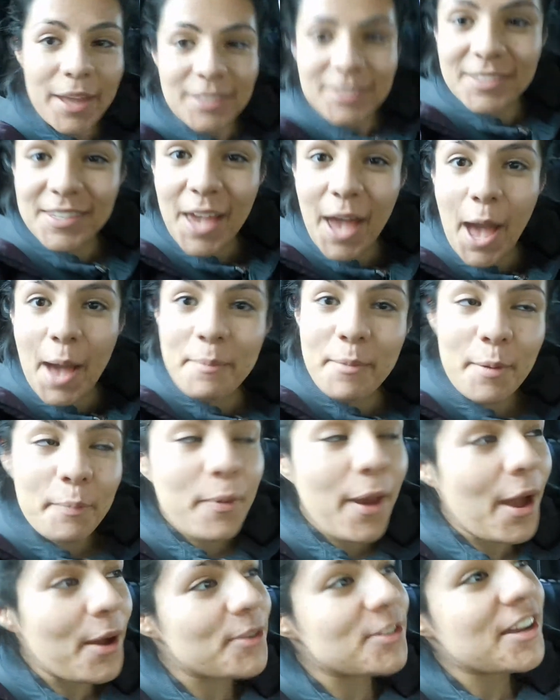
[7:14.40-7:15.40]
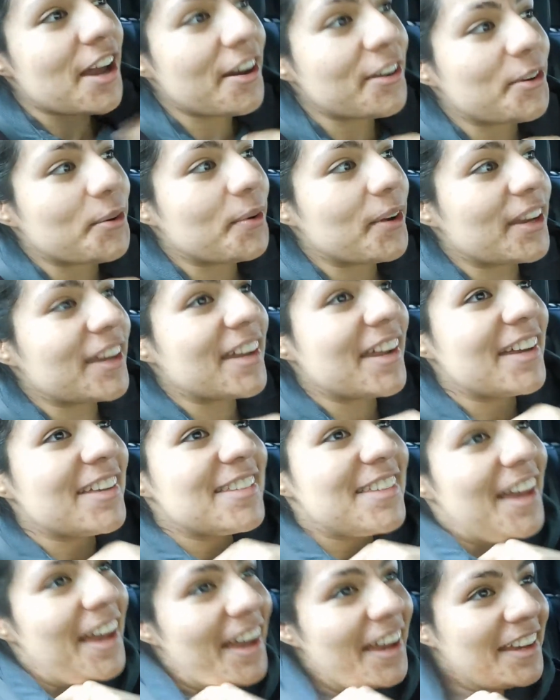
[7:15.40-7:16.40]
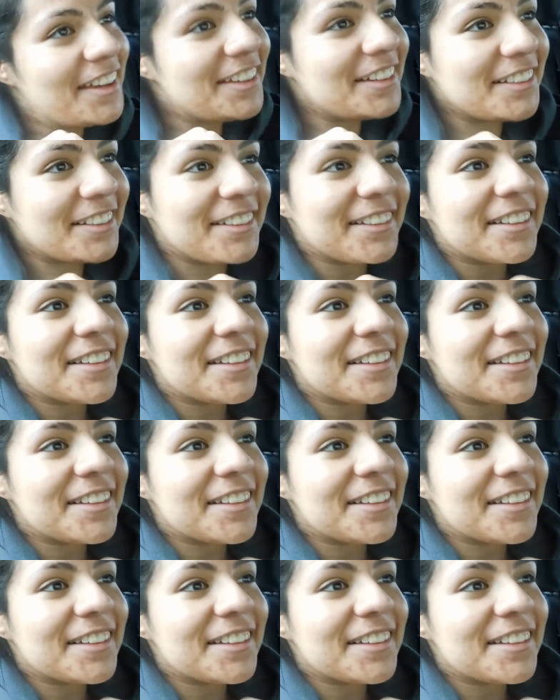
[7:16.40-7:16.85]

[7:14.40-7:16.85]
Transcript: it's, I'm a proud daughter, what can I say?